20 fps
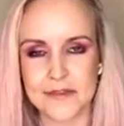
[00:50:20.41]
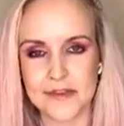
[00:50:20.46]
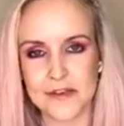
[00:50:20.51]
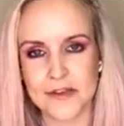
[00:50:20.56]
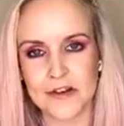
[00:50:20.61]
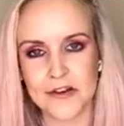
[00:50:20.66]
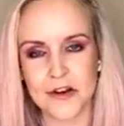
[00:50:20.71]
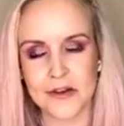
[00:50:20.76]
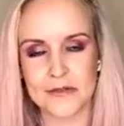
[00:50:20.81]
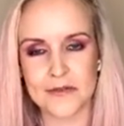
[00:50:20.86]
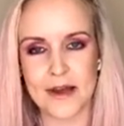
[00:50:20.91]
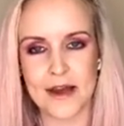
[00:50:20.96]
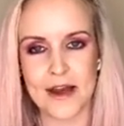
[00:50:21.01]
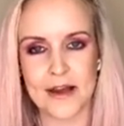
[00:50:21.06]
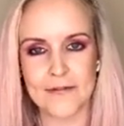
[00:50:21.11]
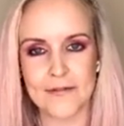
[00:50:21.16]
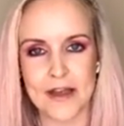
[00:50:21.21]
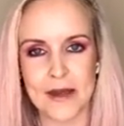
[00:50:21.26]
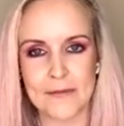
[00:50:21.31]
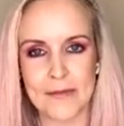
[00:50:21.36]
you know,
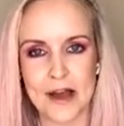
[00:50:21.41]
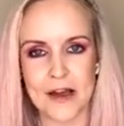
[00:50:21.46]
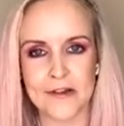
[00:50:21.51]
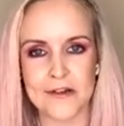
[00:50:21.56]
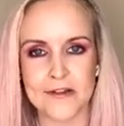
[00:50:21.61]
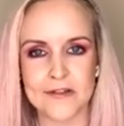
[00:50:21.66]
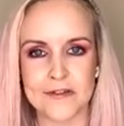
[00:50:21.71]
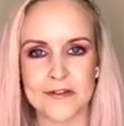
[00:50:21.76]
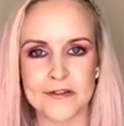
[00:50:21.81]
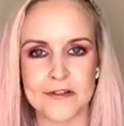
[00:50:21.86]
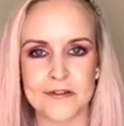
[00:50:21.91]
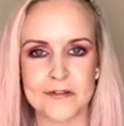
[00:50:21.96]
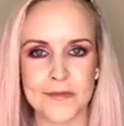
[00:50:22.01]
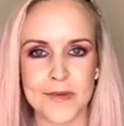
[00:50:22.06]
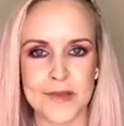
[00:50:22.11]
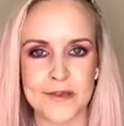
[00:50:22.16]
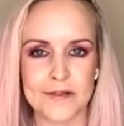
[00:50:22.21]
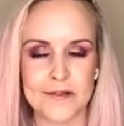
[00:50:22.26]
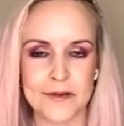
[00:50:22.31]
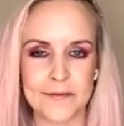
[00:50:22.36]
have that passion still,
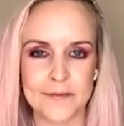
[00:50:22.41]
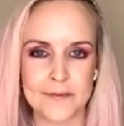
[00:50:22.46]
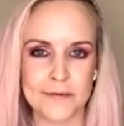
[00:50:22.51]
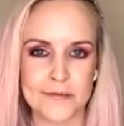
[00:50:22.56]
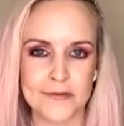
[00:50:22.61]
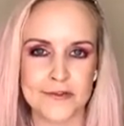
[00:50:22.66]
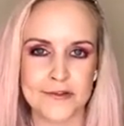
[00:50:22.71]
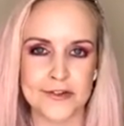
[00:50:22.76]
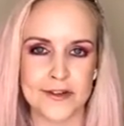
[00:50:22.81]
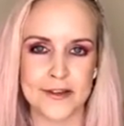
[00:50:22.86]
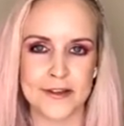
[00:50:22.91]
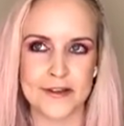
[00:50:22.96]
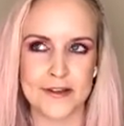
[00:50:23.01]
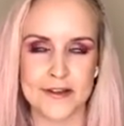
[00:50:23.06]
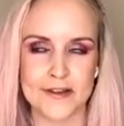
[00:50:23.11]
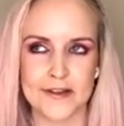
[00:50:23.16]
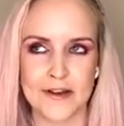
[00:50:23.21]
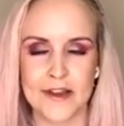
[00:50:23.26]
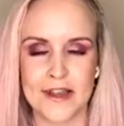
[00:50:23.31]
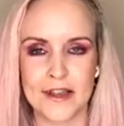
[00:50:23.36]
because
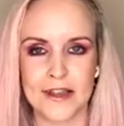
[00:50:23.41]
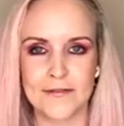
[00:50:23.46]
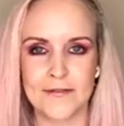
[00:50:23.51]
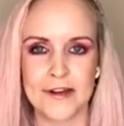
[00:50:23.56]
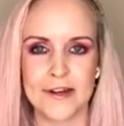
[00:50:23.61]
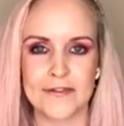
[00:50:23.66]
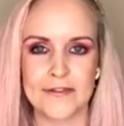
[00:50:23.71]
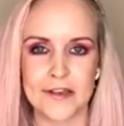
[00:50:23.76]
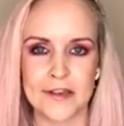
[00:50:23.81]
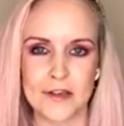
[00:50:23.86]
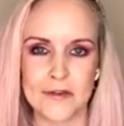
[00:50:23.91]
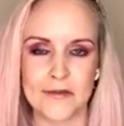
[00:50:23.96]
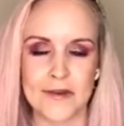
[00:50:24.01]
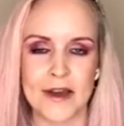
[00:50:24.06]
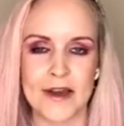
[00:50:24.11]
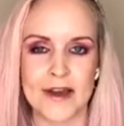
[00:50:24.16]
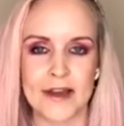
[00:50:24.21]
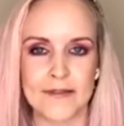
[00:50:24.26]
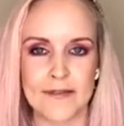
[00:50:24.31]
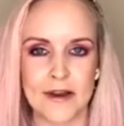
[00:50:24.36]
unfortunately, even in the
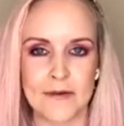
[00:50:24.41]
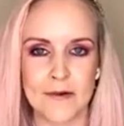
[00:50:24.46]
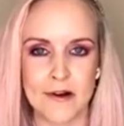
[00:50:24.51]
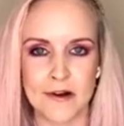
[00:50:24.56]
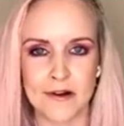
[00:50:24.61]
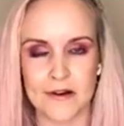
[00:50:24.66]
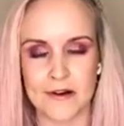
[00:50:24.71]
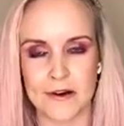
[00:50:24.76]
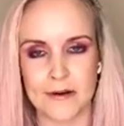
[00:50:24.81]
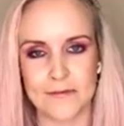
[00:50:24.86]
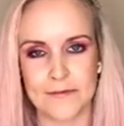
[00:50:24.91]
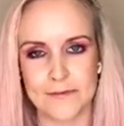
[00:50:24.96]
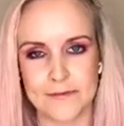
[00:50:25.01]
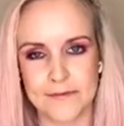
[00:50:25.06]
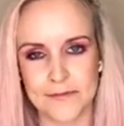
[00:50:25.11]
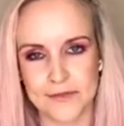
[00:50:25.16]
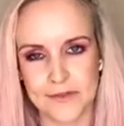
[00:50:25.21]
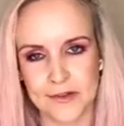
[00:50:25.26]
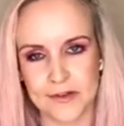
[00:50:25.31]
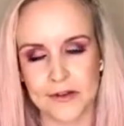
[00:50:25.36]
UK, there are,
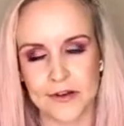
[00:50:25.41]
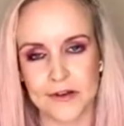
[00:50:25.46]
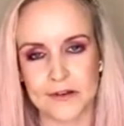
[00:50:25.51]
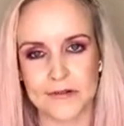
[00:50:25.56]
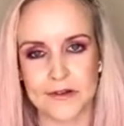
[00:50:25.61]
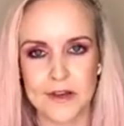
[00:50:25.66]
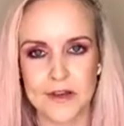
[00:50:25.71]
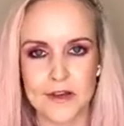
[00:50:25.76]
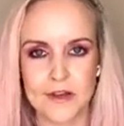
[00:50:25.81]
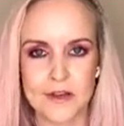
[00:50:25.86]
you know,